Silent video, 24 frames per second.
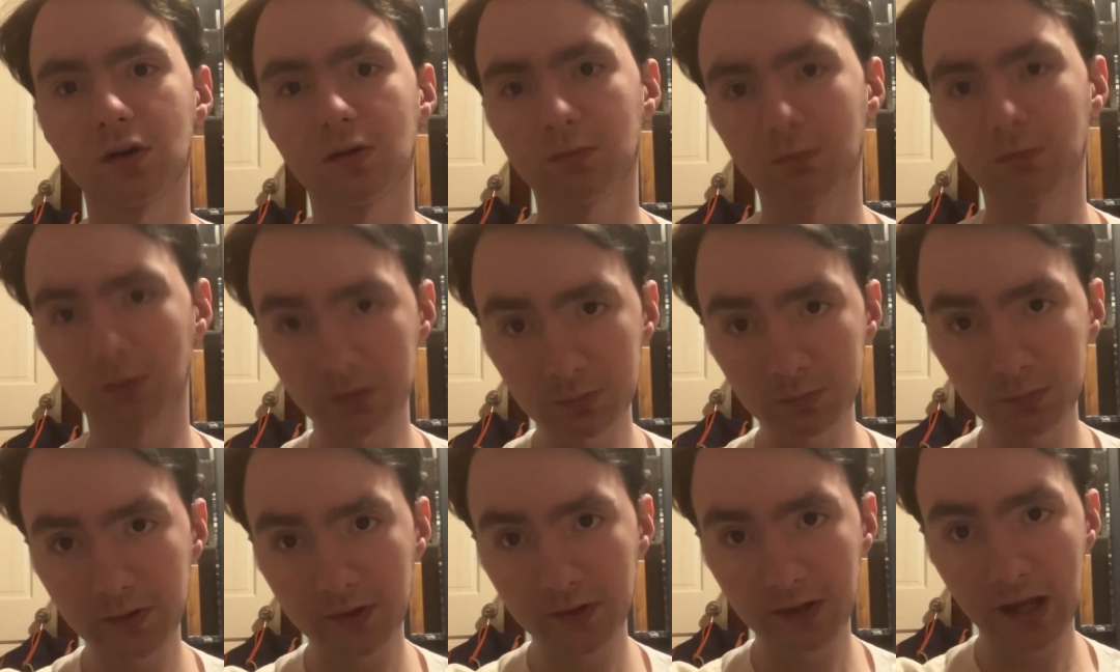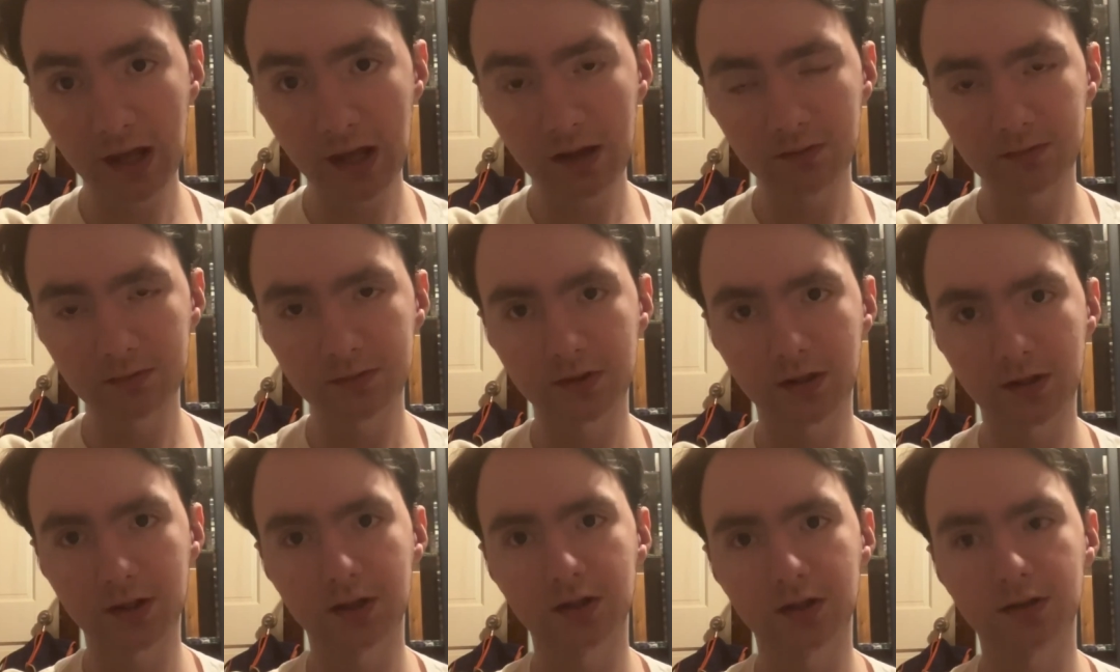One with
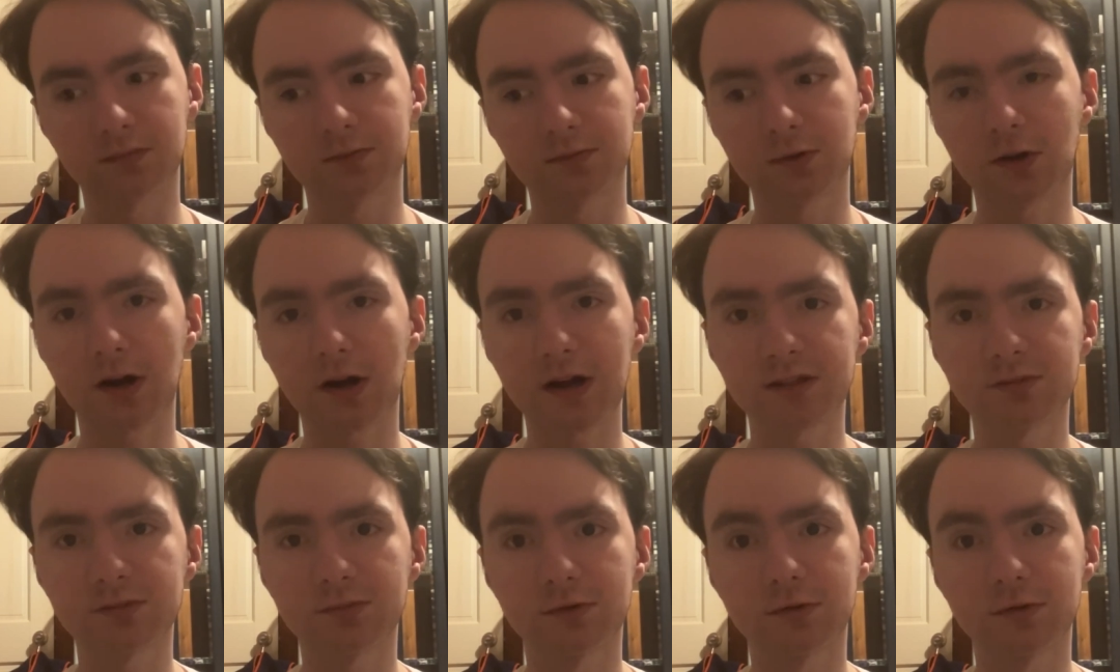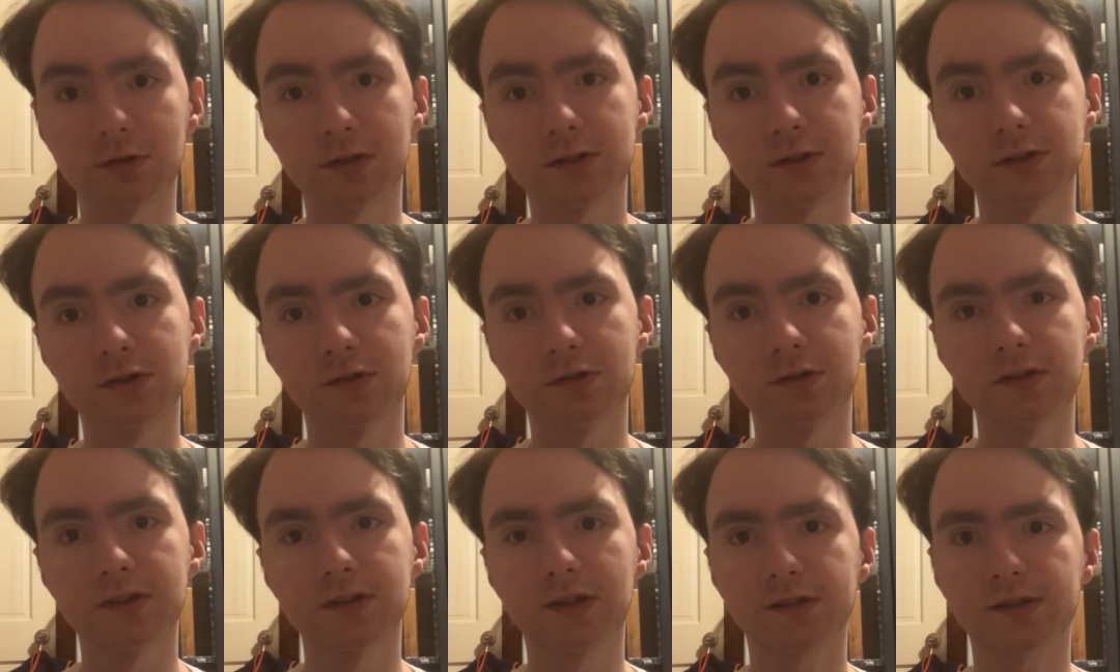the Craftsman Truck
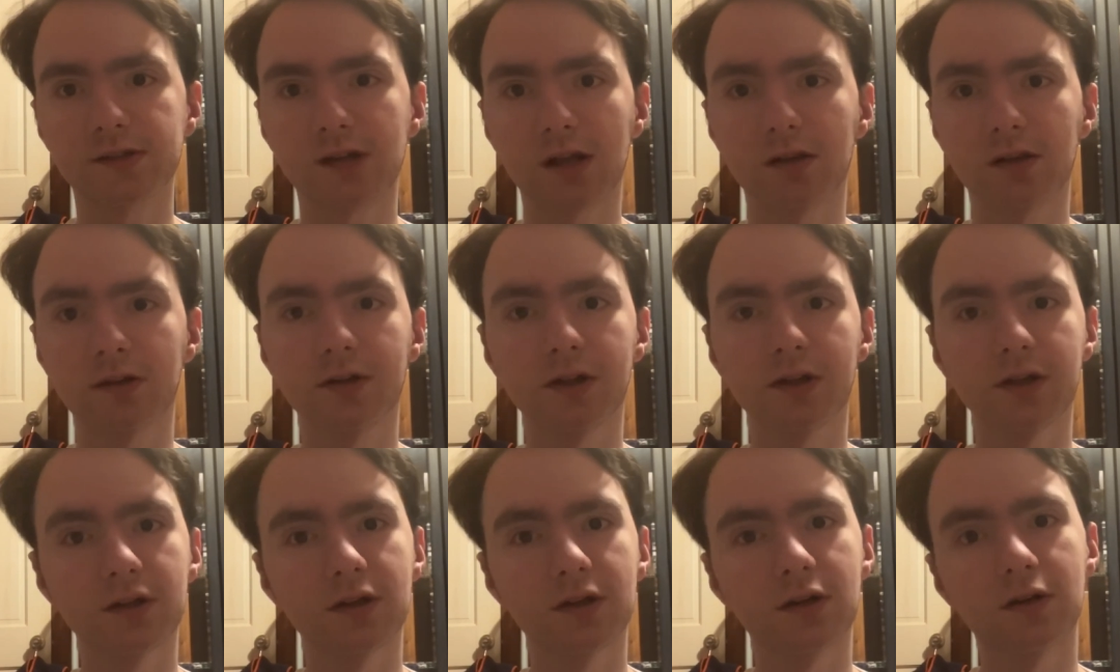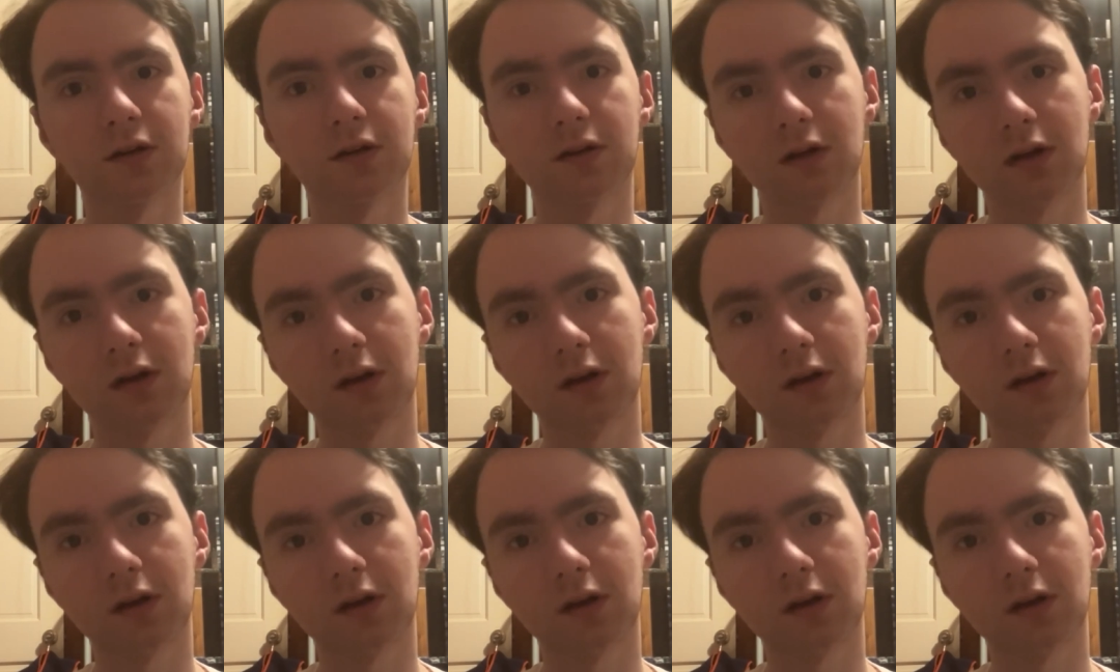Series at Talladega,